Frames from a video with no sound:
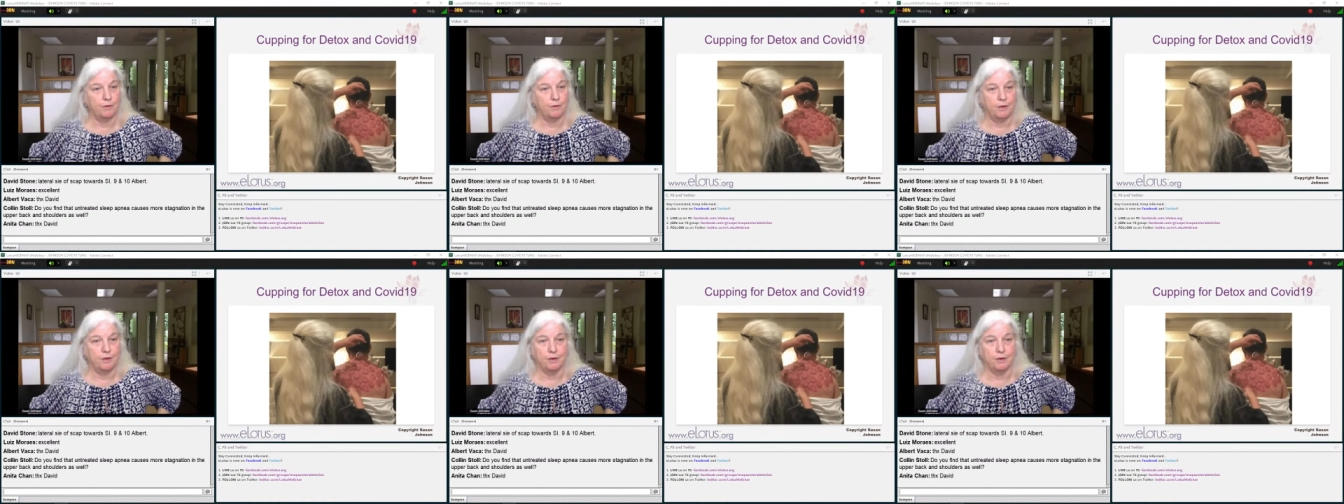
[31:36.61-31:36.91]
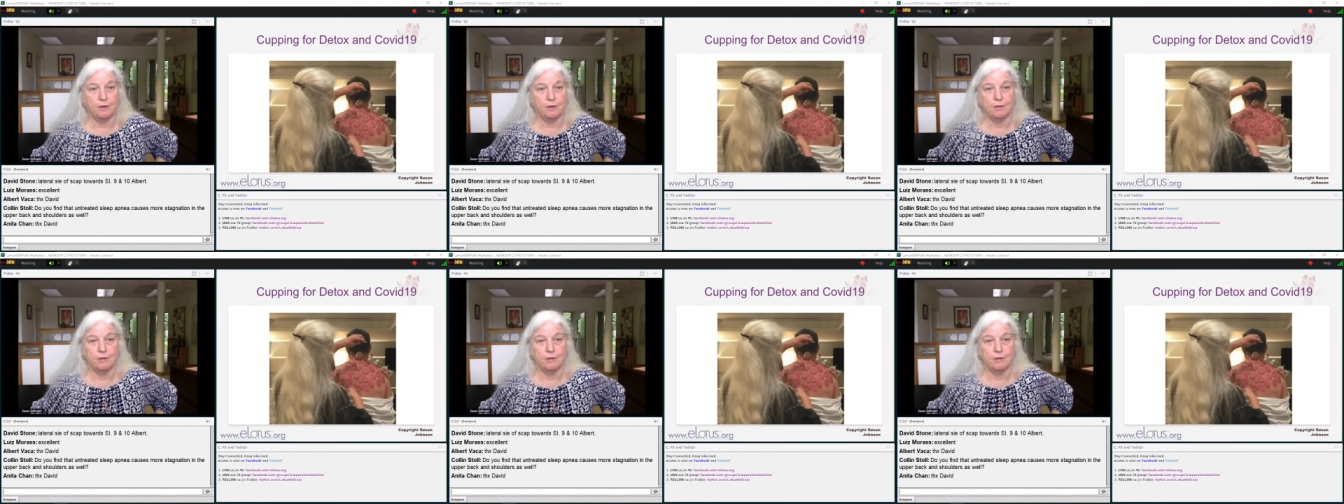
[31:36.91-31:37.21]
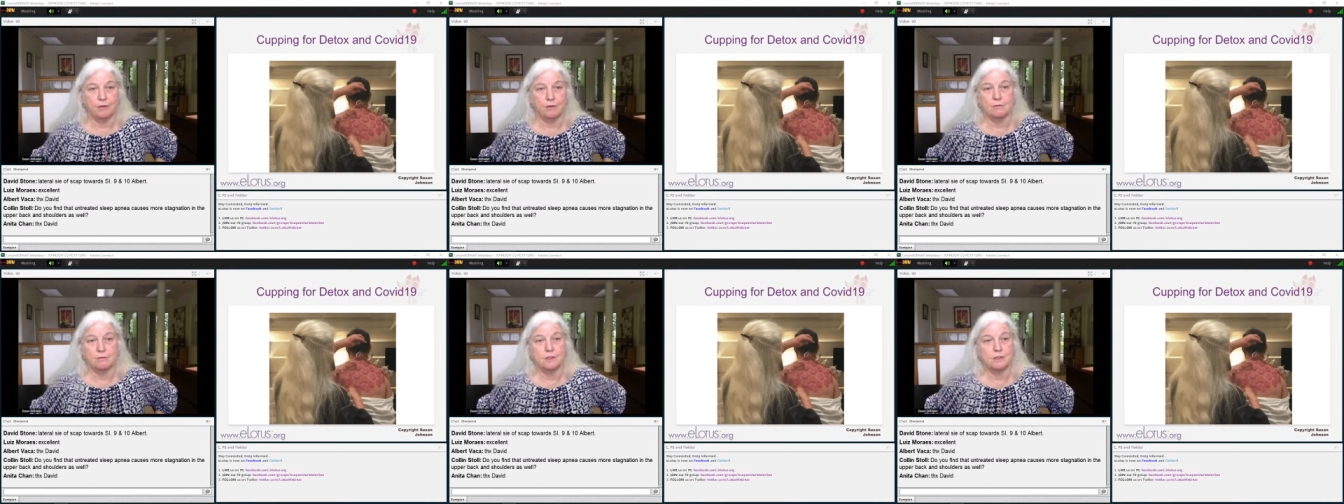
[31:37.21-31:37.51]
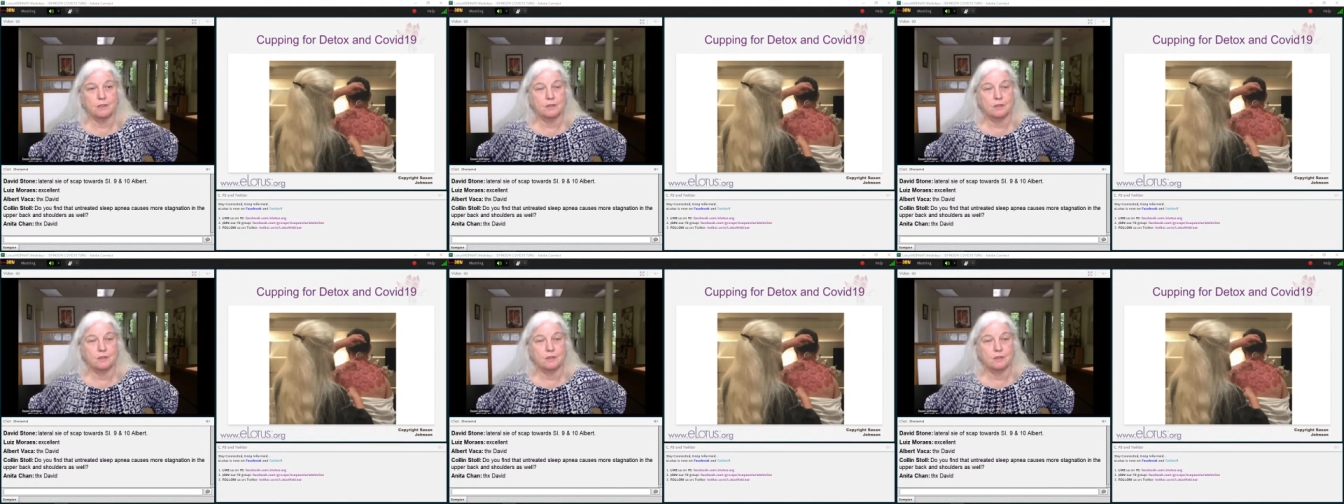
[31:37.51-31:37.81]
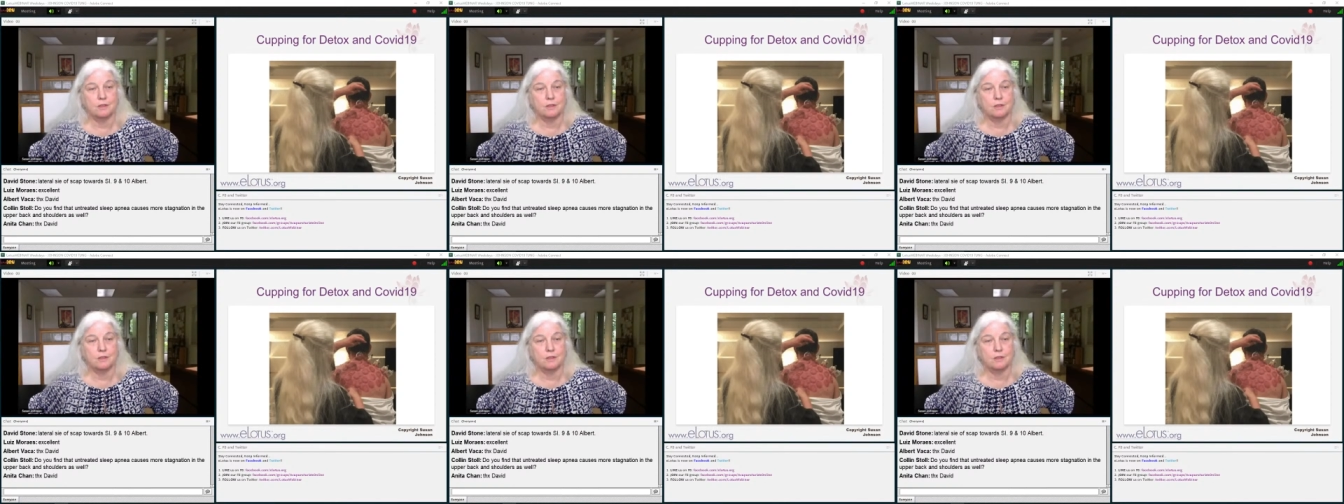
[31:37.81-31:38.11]
their you know
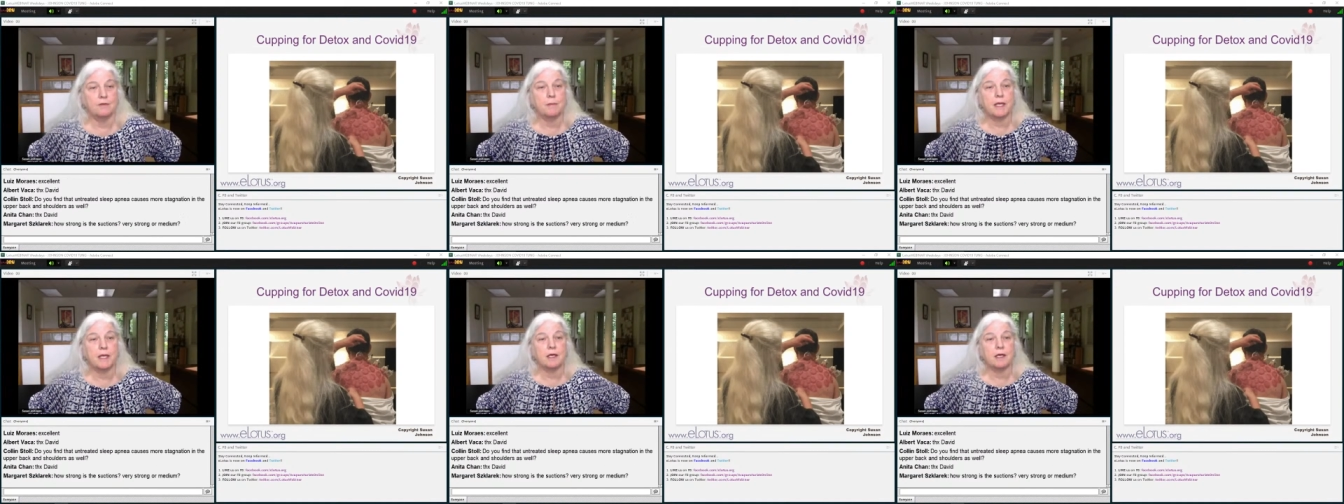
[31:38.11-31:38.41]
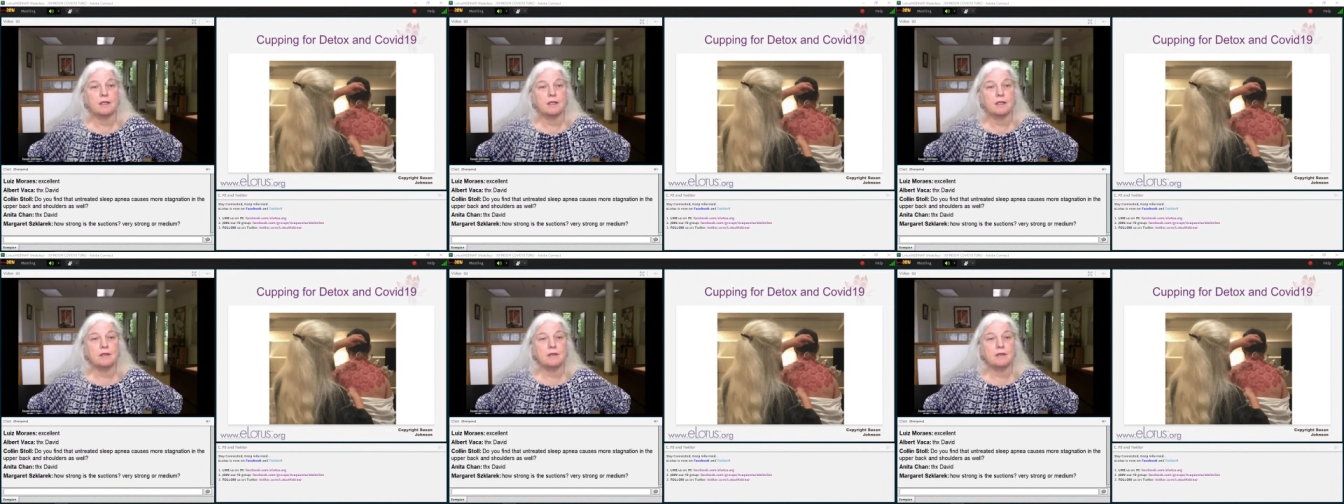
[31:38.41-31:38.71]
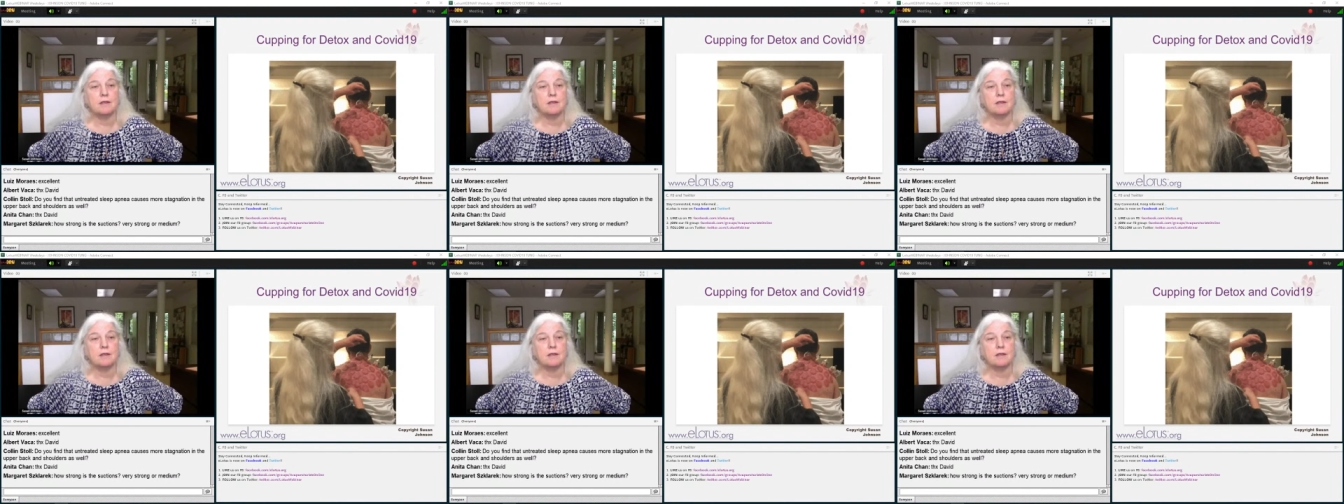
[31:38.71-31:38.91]
waistband